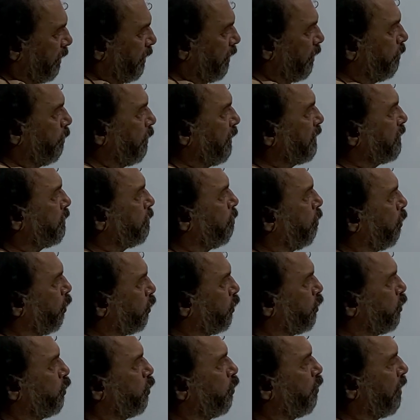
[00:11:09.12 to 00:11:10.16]
which
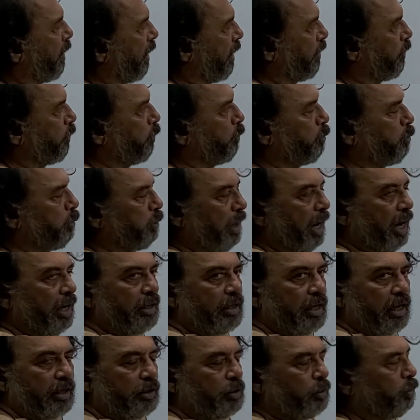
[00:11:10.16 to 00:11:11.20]
both u1 and u2 can
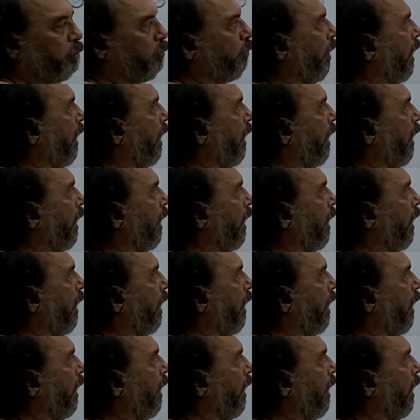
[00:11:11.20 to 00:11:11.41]
take 2